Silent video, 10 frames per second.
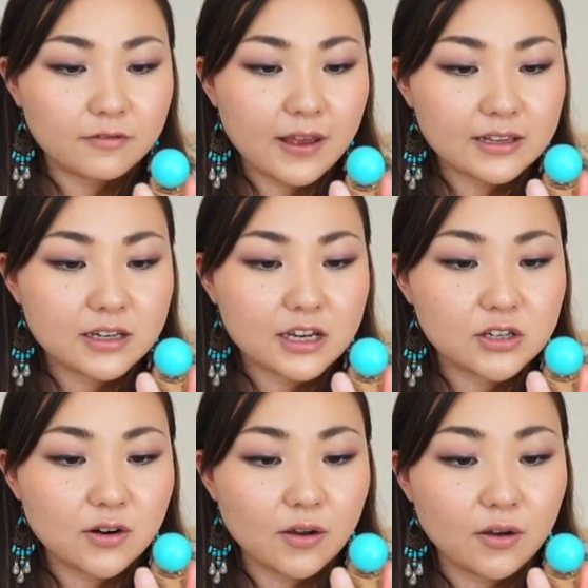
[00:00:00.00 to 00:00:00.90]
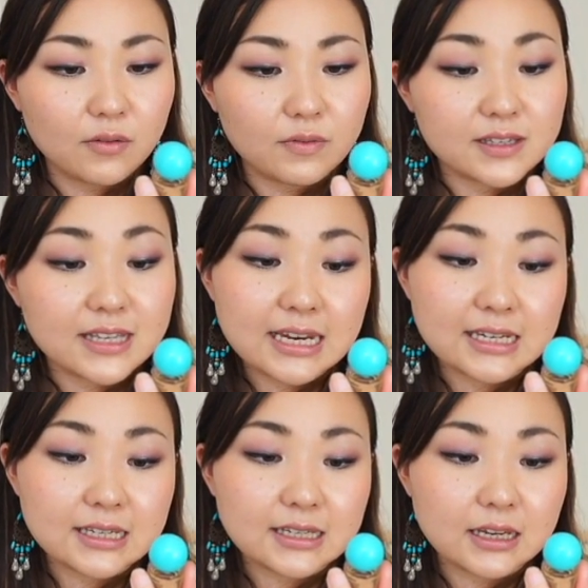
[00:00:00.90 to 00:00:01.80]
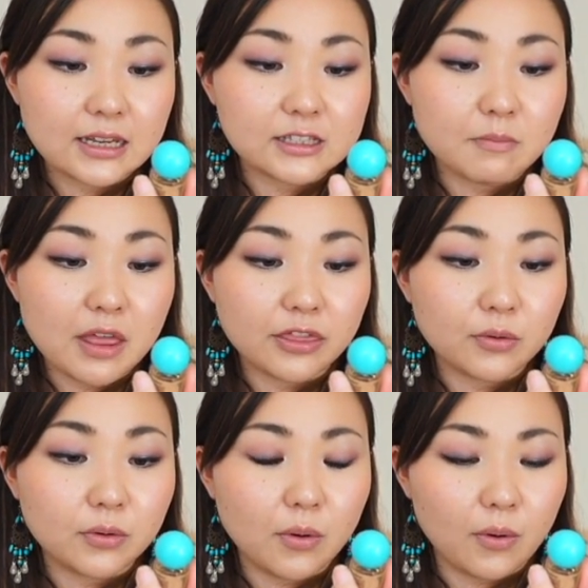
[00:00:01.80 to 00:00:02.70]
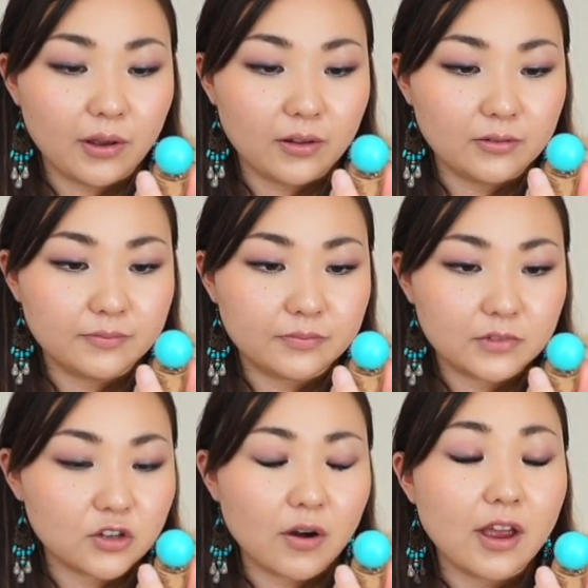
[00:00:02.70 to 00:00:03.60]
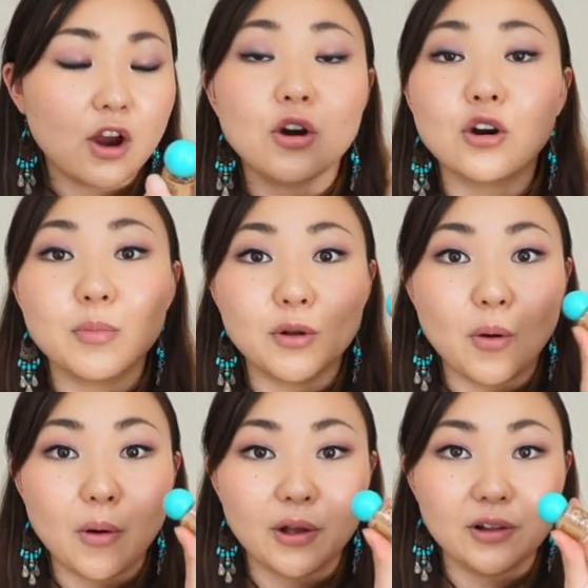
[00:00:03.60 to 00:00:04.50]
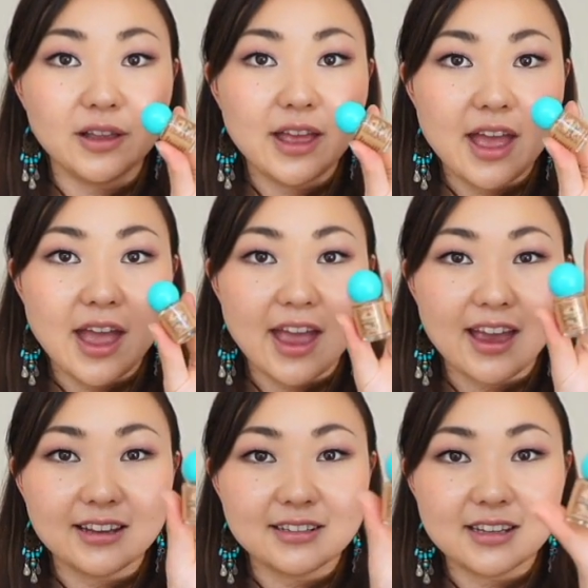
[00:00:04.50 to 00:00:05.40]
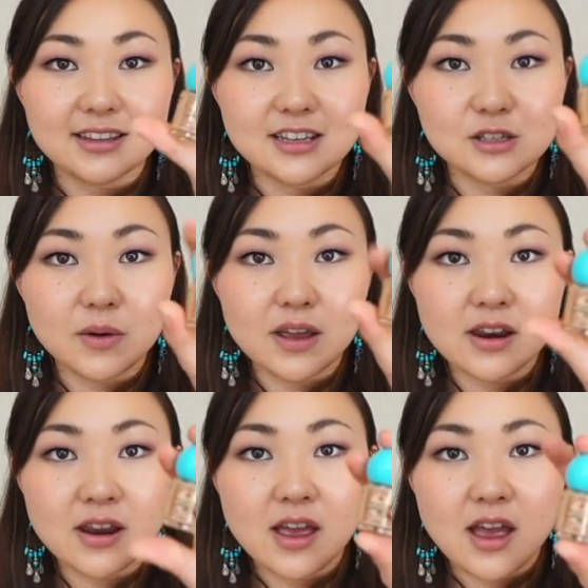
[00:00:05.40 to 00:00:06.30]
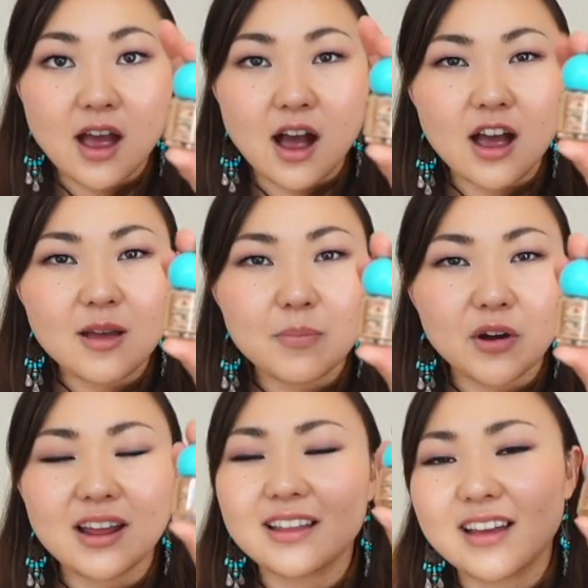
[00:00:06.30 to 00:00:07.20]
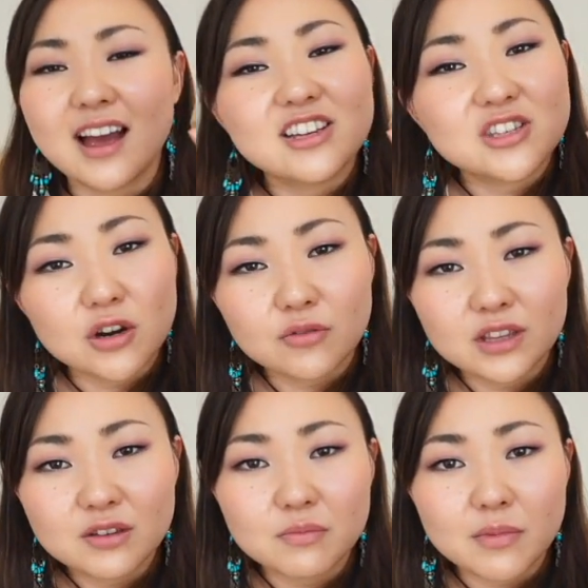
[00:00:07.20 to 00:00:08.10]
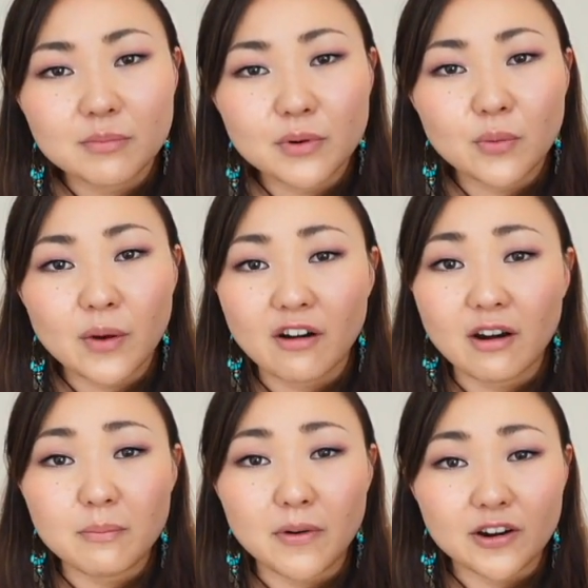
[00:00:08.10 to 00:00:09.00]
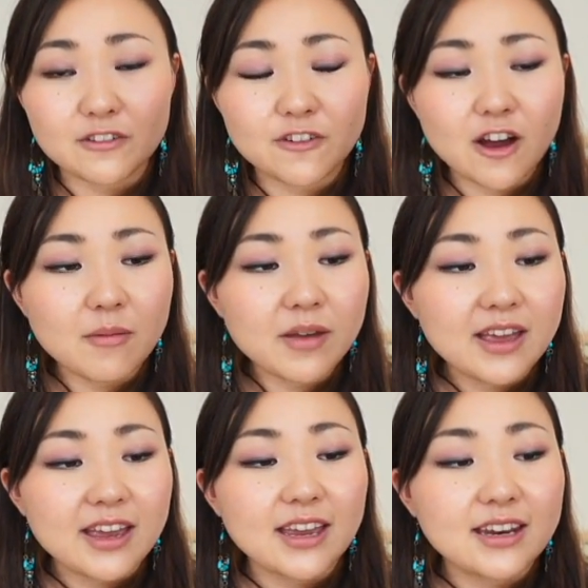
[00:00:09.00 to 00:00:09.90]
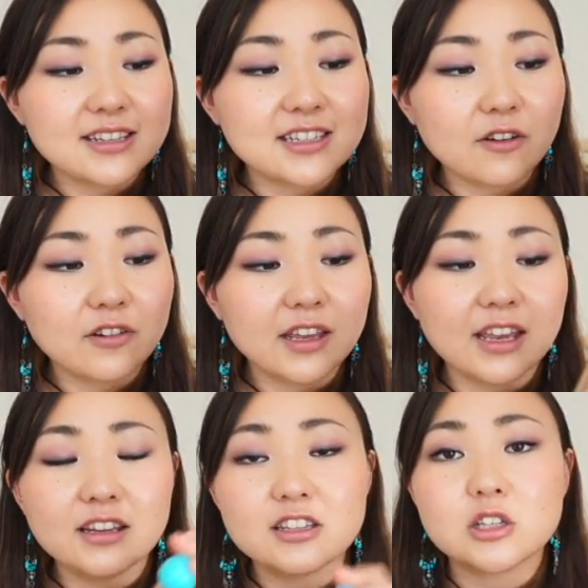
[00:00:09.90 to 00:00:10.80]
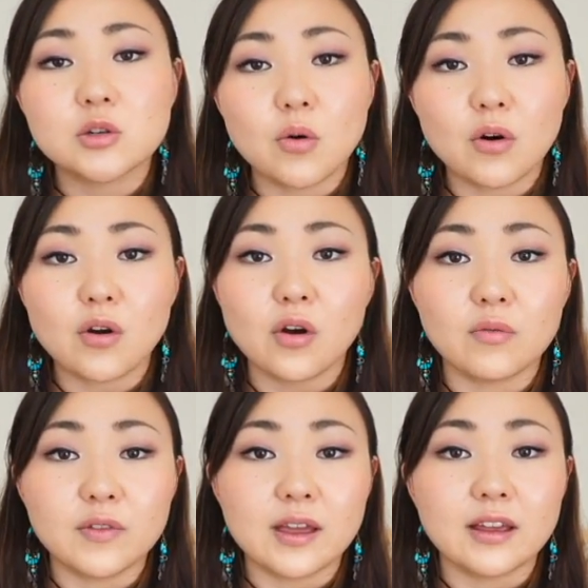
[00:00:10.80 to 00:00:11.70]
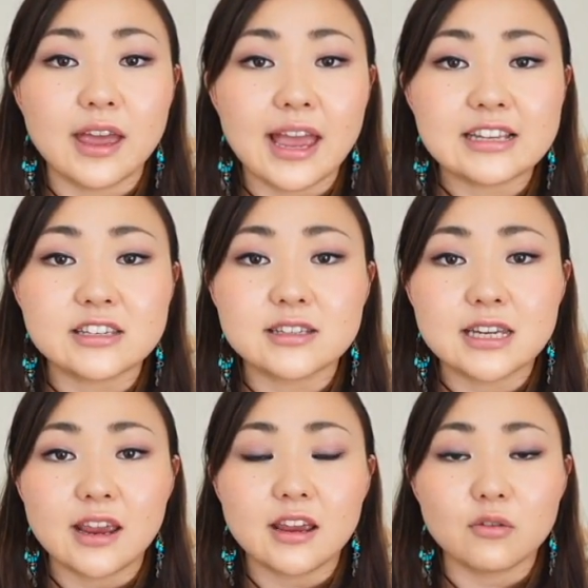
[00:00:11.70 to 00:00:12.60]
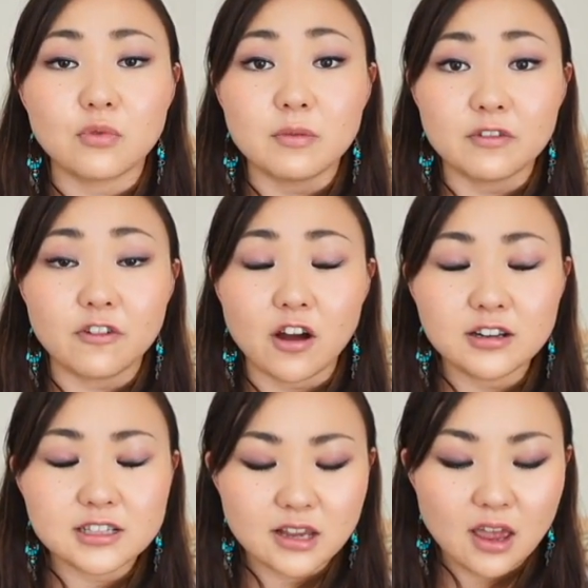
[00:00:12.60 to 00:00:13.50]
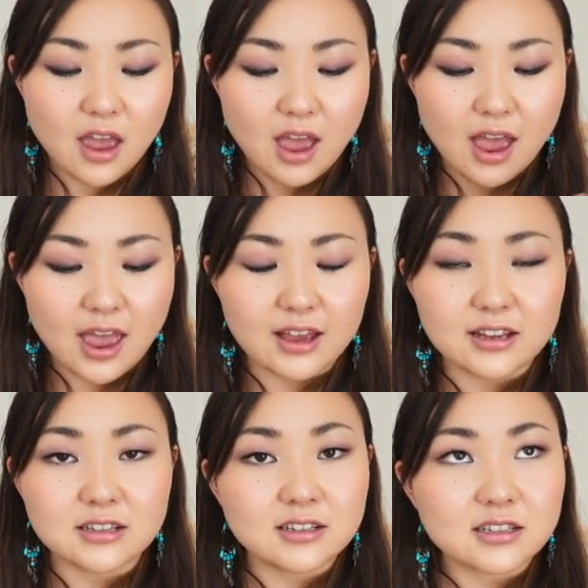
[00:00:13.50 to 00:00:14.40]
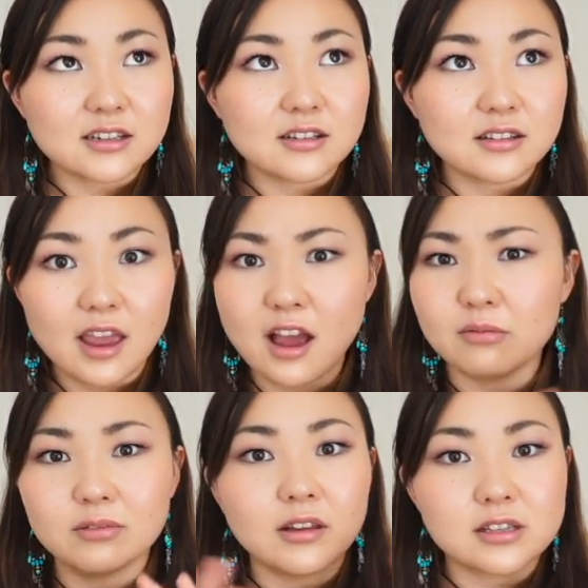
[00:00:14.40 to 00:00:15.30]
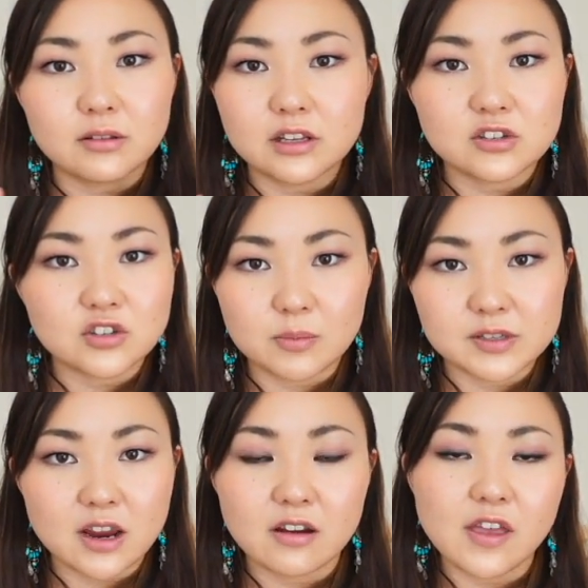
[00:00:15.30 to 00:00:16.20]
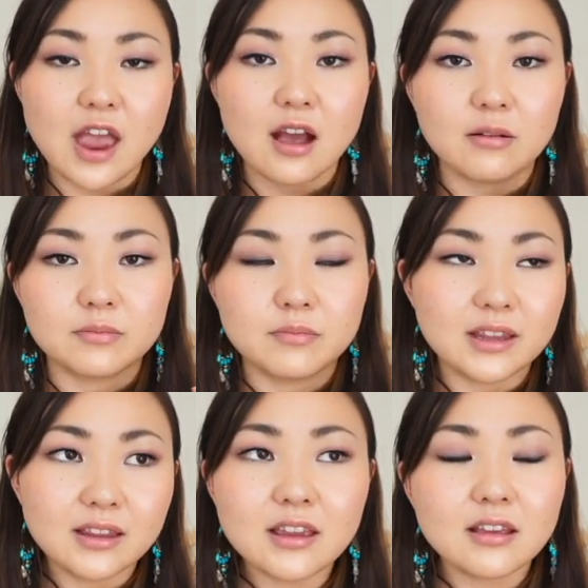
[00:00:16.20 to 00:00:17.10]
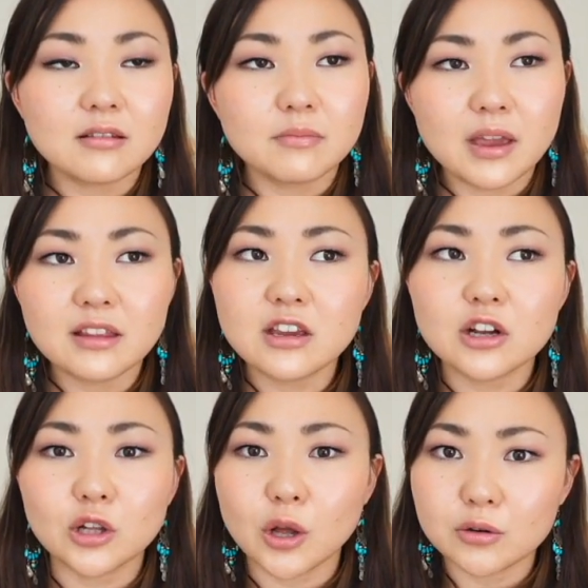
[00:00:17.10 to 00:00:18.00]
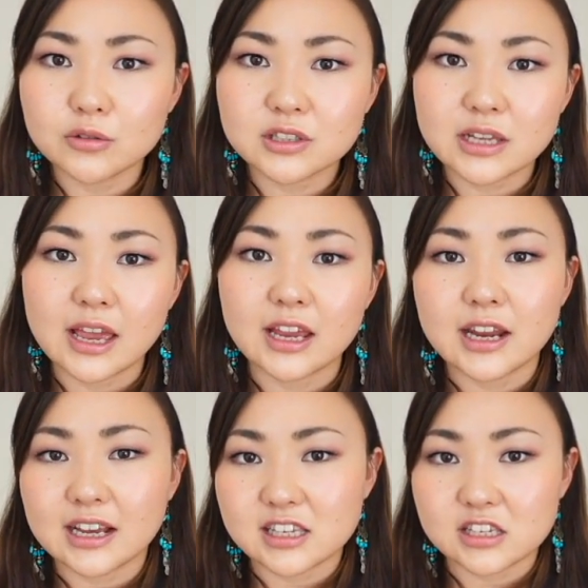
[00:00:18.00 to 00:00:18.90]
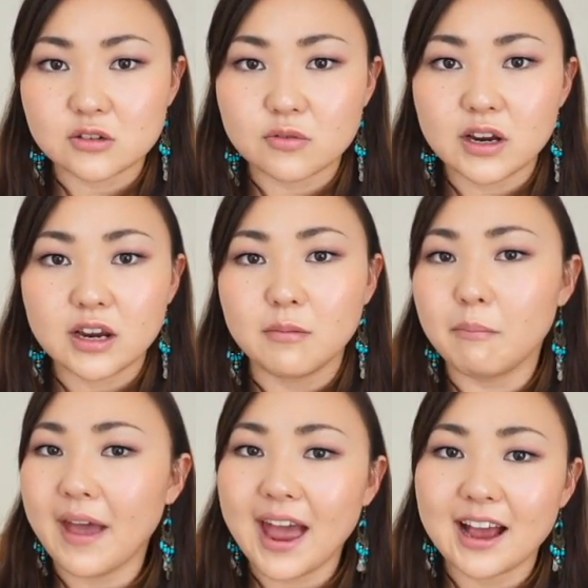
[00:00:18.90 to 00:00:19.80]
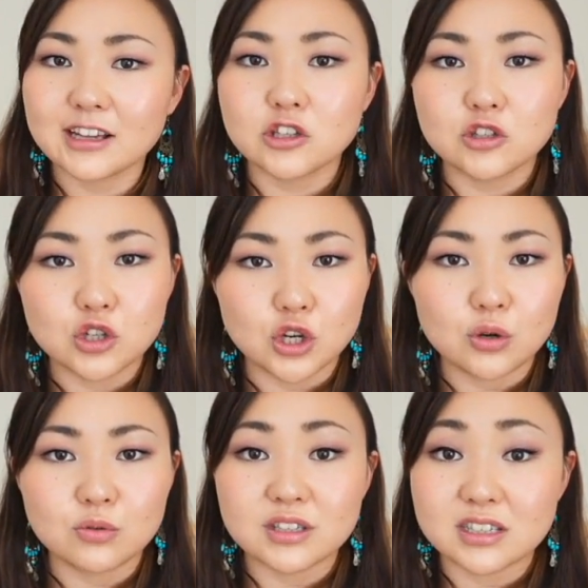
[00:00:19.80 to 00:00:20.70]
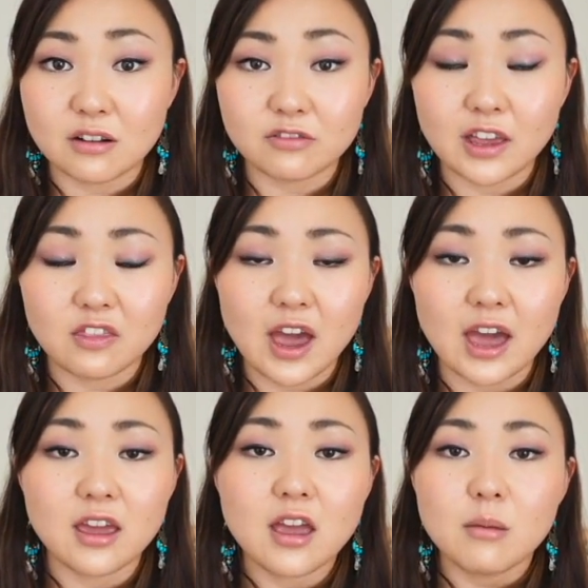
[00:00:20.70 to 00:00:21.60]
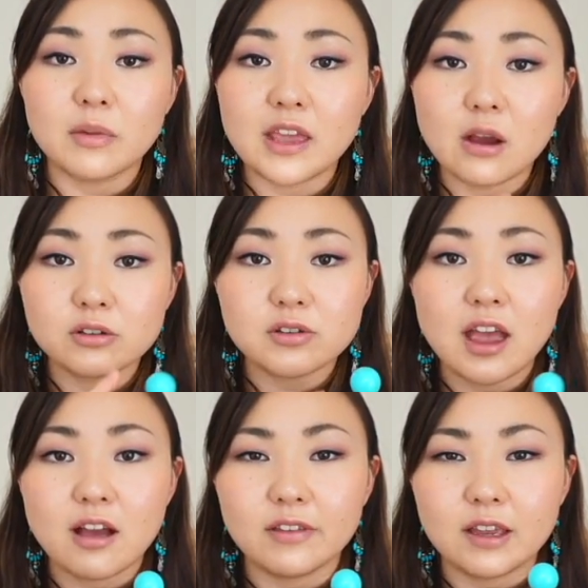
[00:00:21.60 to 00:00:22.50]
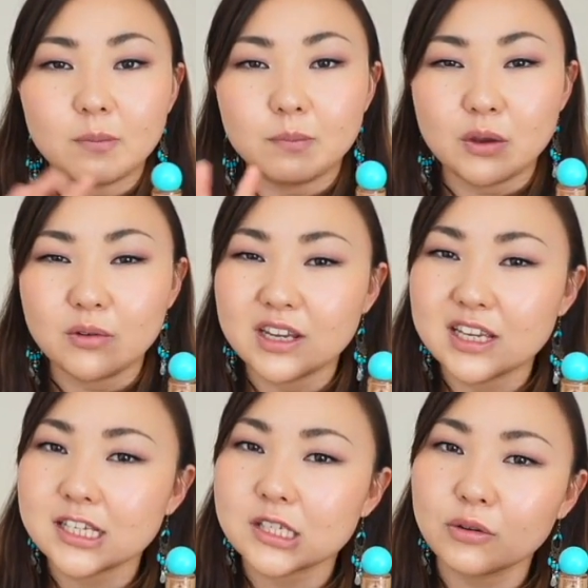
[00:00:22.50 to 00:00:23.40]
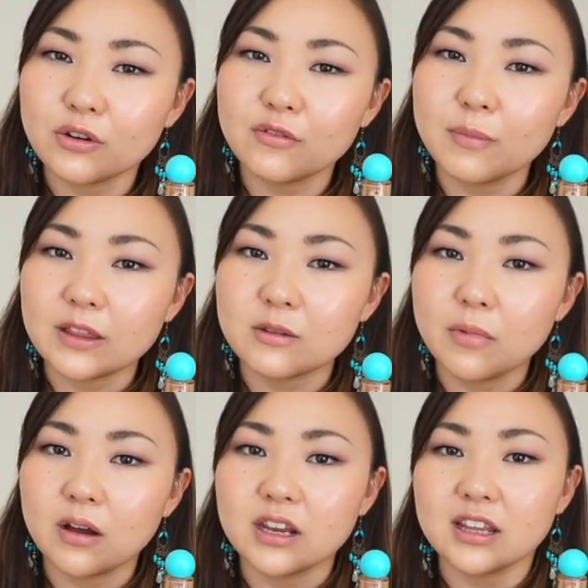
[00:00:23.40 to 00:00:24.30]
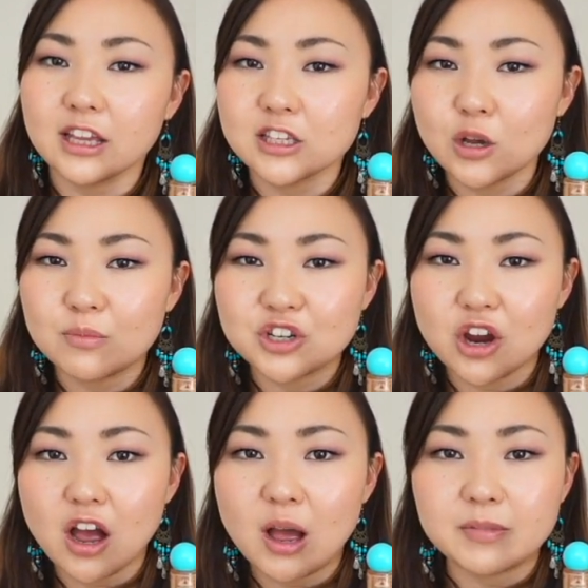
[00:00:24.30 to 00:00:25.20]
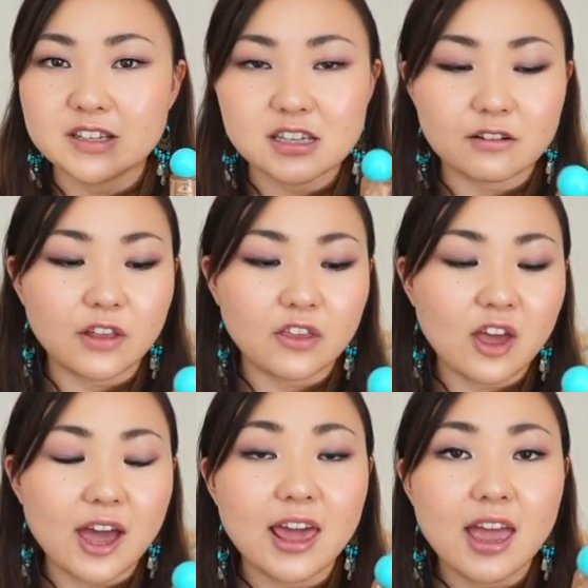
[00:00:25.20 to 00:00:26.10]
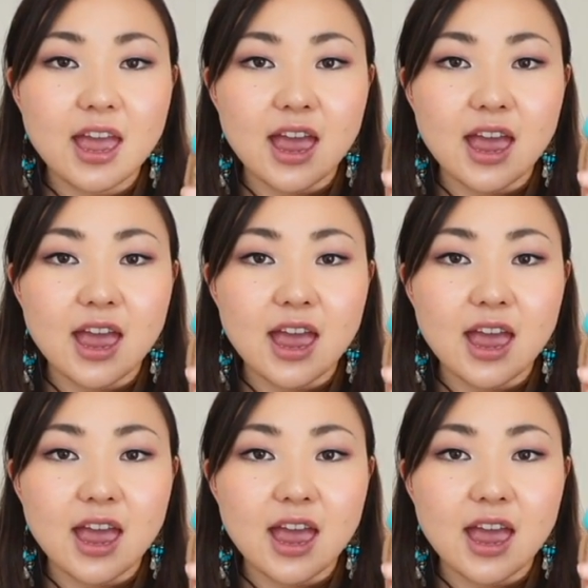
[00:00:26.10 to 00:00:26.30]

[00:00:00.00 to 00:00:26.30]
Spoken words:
Fascination of Scent. It's menthol oil. Sorry, herbal oil. And this one I don't really remember where I bought it from. It is definitely in the store of the Asiatique Riverfront, and they have lots of shops there. They have mainly clothes and accessory and bags, shoes, stuff like that. But they also have like a beauty sort of Bath and Body, like soap shop and stuff like that.